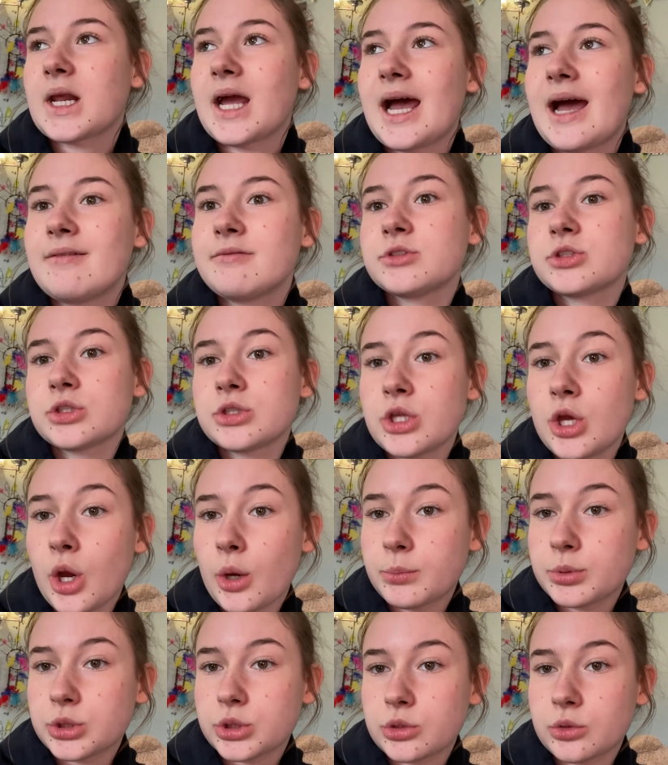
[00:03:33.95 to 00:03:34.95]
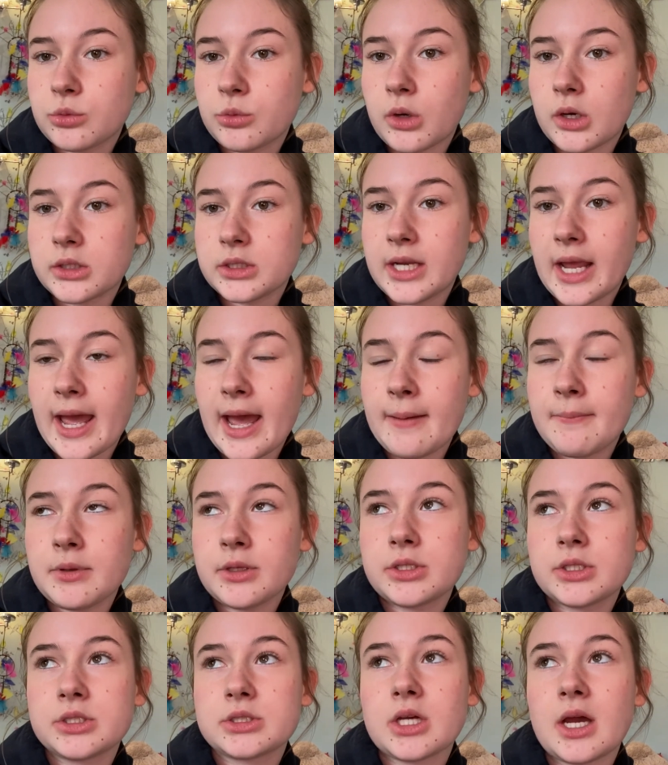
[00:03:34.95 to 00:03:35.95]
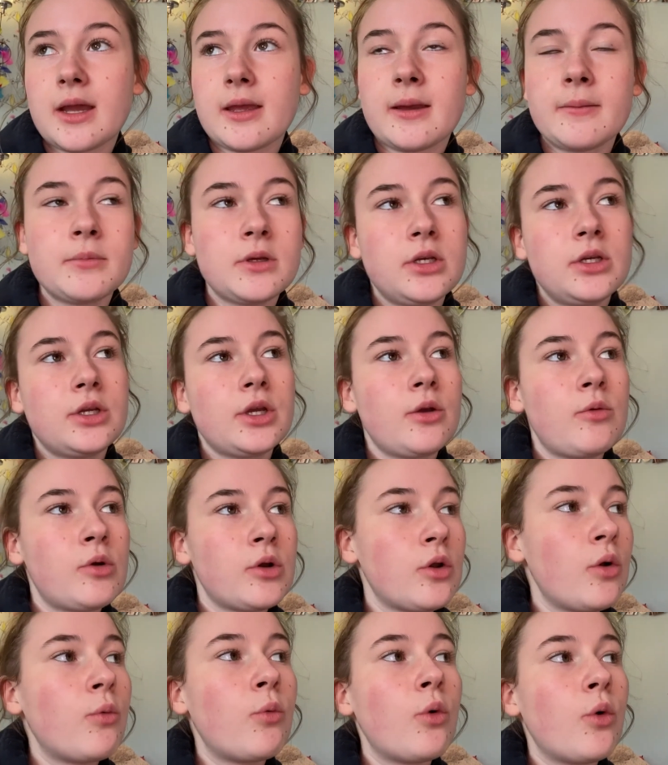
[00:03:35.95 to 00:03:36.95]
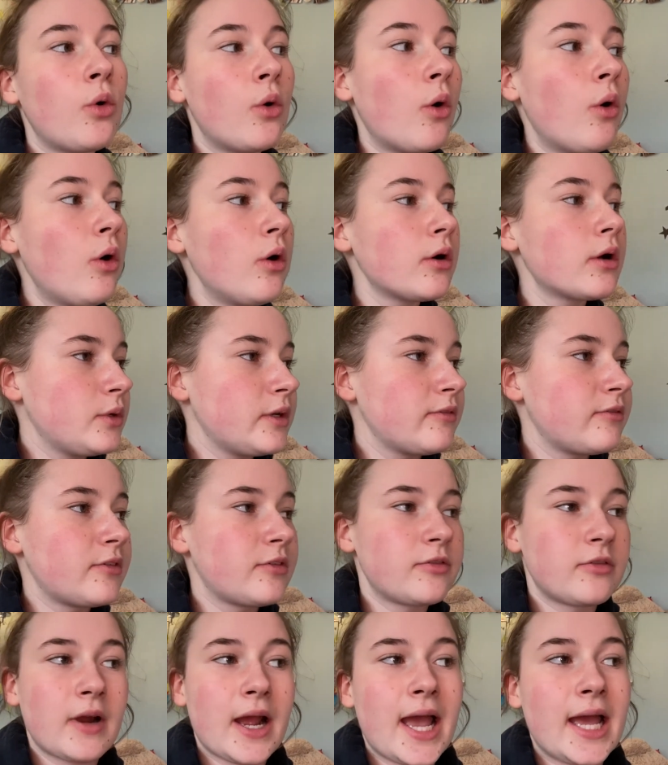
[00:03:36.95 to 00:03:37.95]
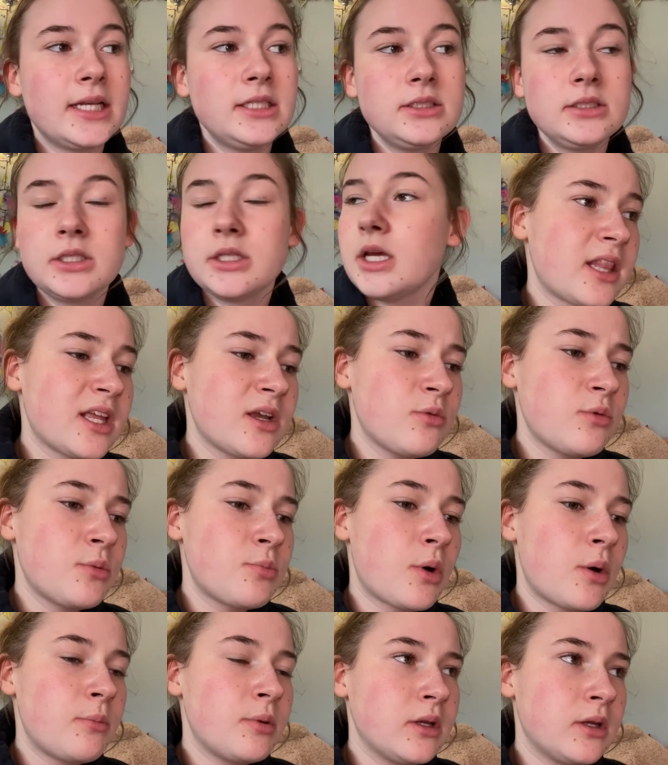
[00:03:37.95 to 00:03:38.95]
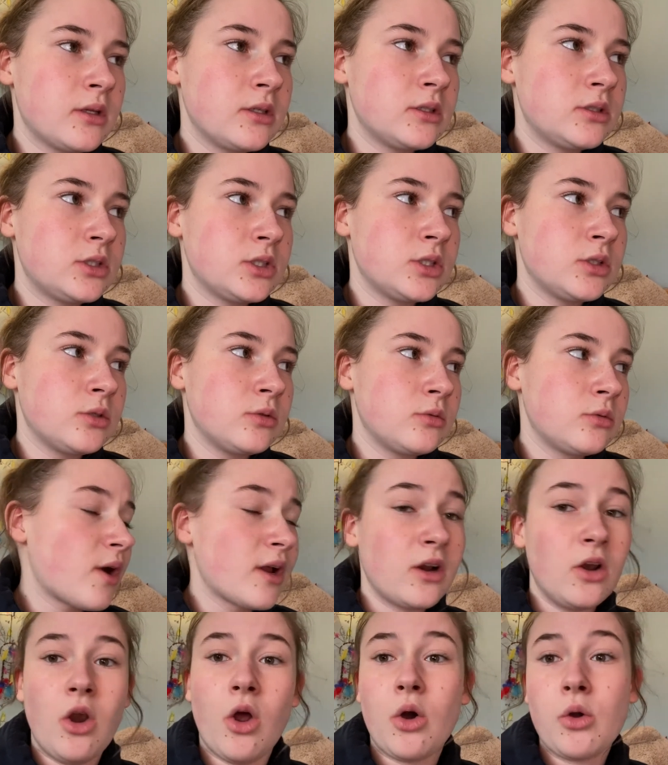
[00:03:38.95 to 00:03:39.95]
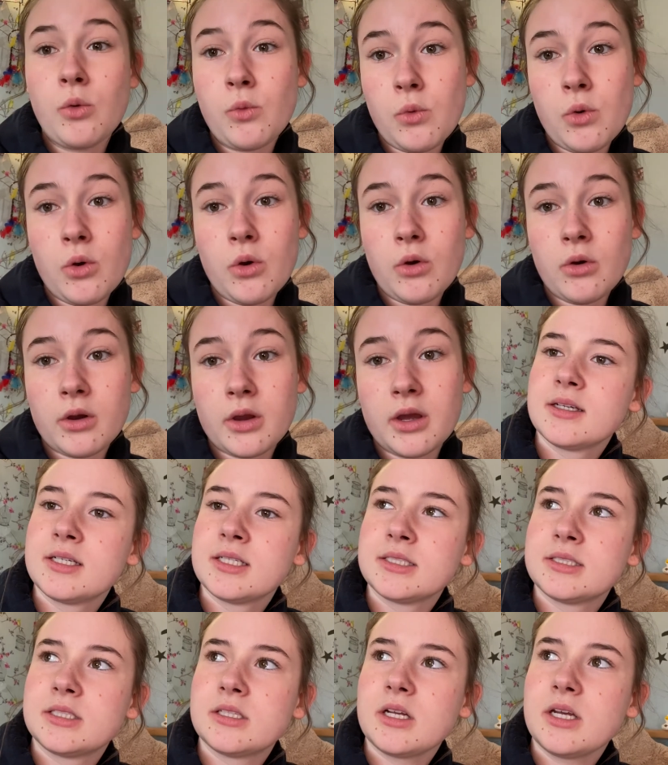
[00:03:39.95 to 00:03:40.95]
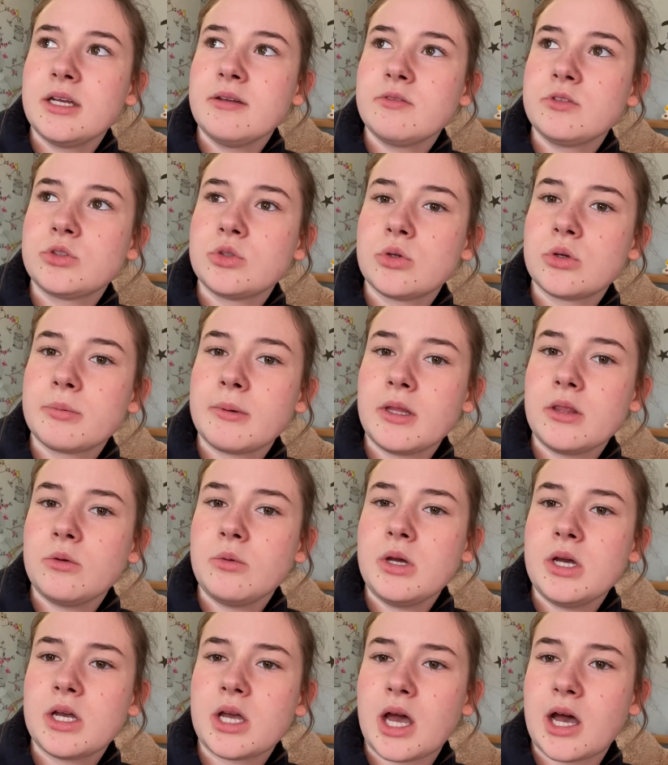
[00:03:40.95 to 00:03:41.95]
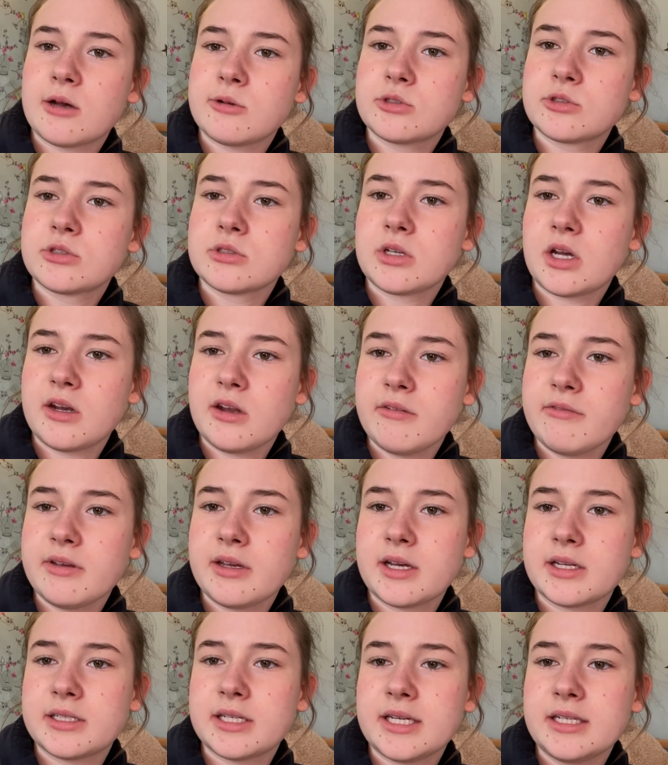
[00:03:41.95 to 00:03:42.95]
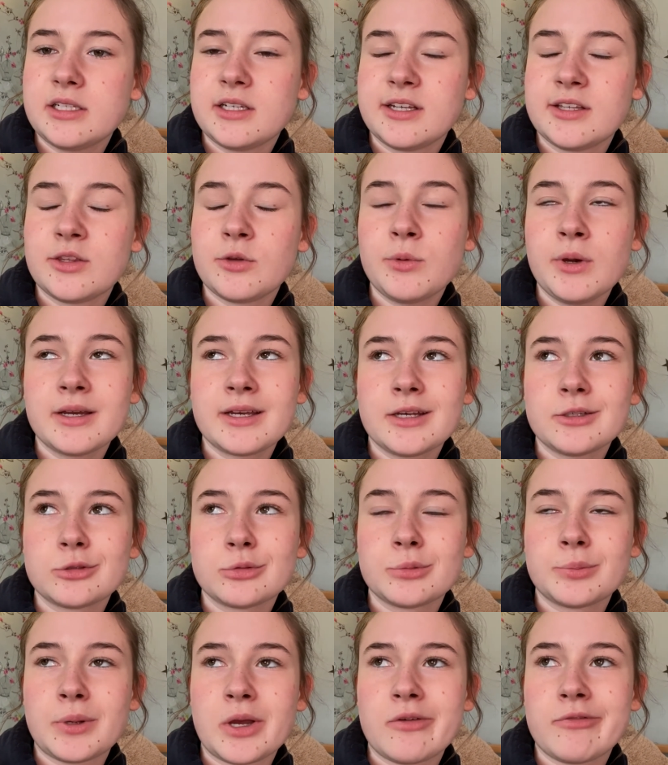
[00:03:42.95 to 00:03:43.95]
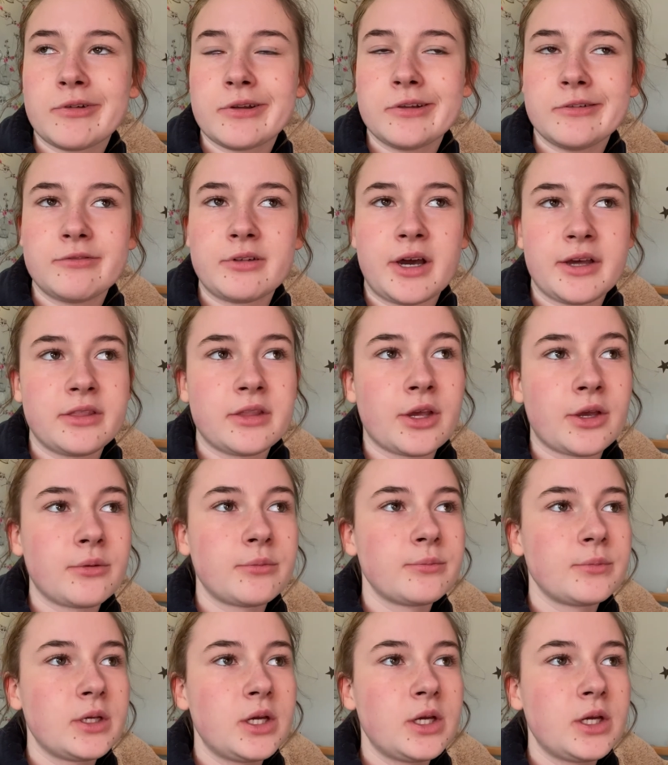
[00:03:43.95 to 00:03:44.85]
I haven't done the optional one yet because I am going to go on a walk with a friend. I think we're probably going to do quite a long walk. Did I even talk about the workouts? I don't think I did. The workouts were perfectly fine though.